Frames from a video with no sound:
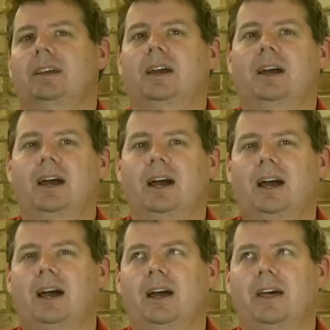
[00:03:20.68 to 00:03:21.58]

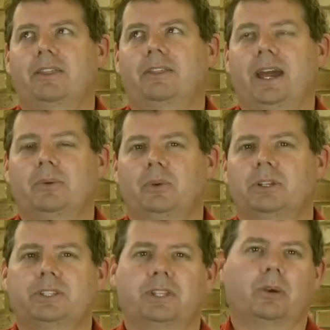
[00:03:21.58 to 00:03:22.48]
That
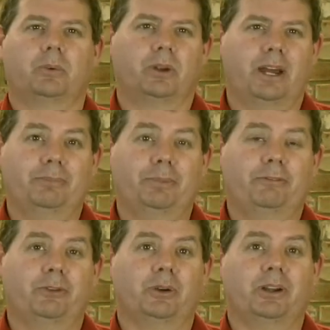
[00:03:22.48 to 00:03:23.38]
was, though, right
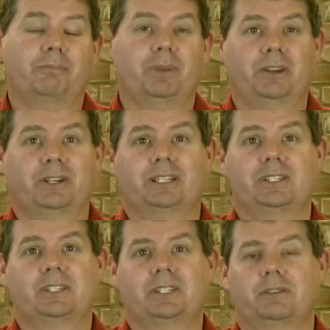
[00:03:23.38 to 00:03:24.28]
before
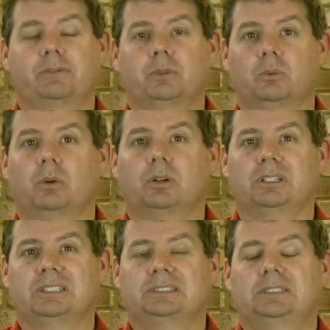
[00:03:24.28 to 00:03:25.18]
America's Civil War.